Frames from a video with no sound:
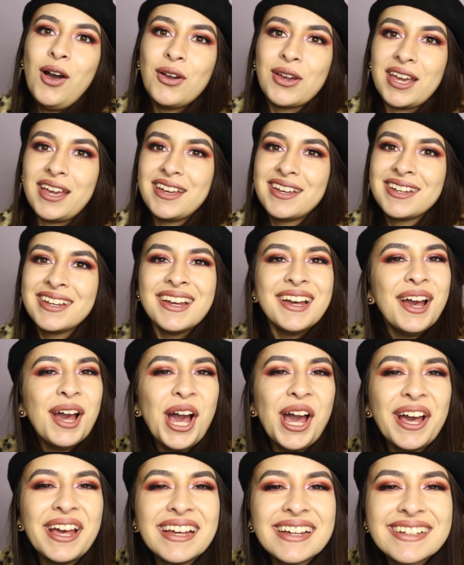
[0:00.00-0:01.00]
Okay,
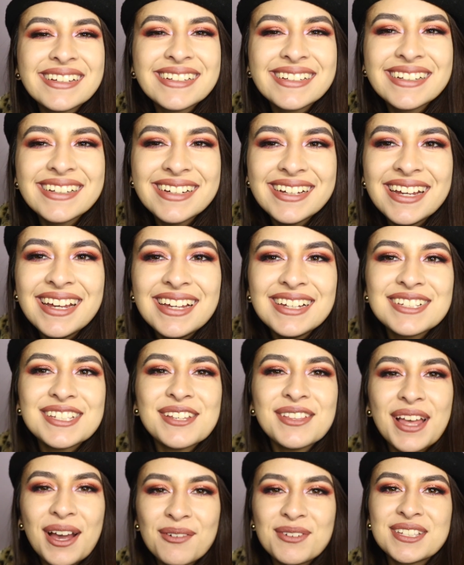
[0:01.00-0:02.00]

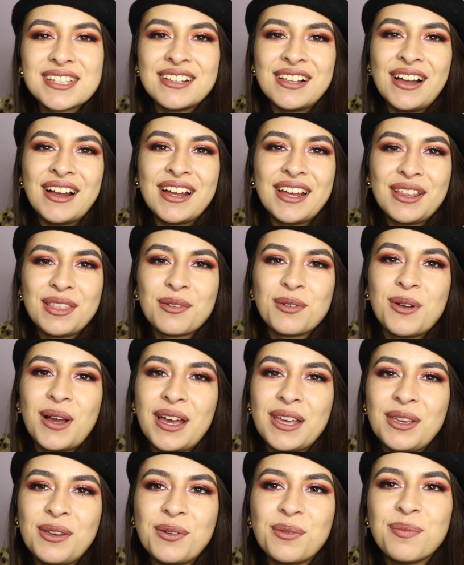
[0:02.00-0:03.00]
so that was a lot I threw
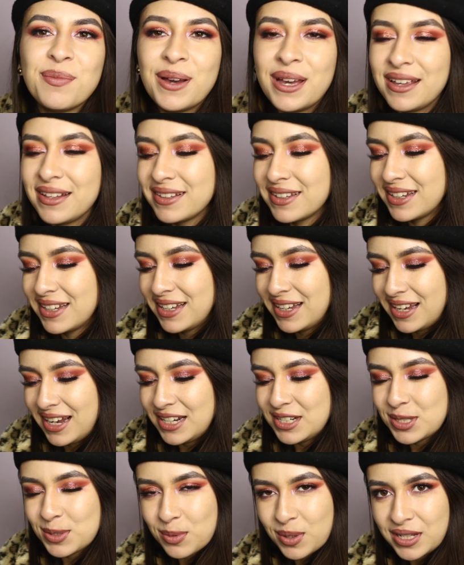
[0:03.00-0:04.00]
at you, but
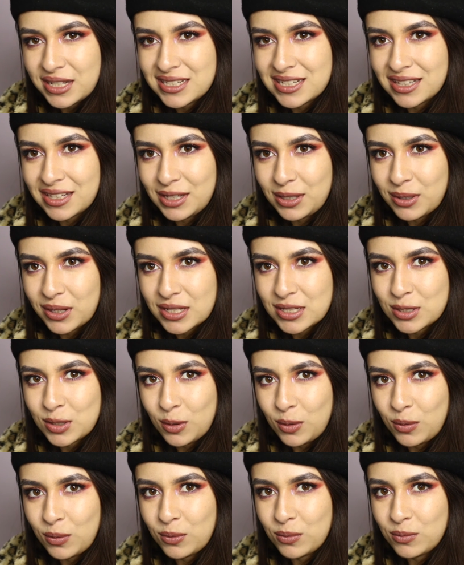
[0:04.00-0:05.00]
I just wanted to let you guys
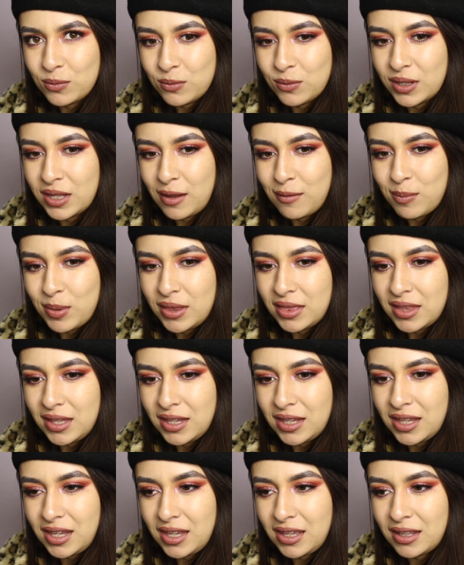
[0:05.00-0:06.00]
know what I've been
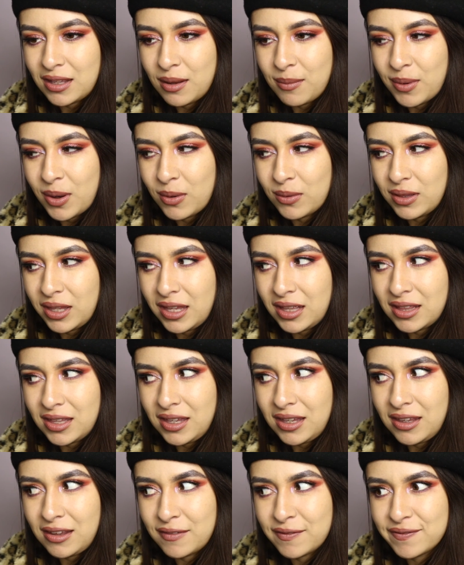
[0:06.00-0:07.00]
thinking about
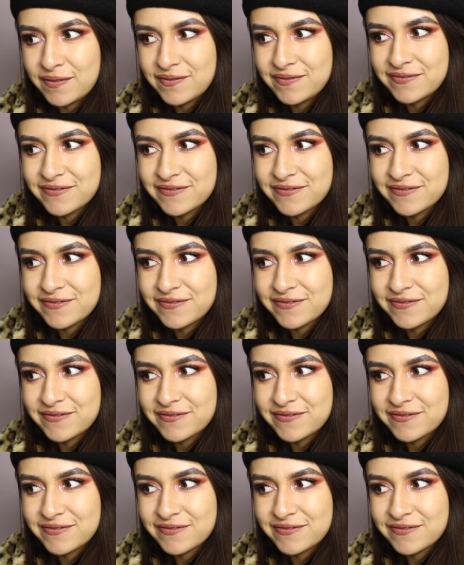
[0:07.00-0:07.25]
lately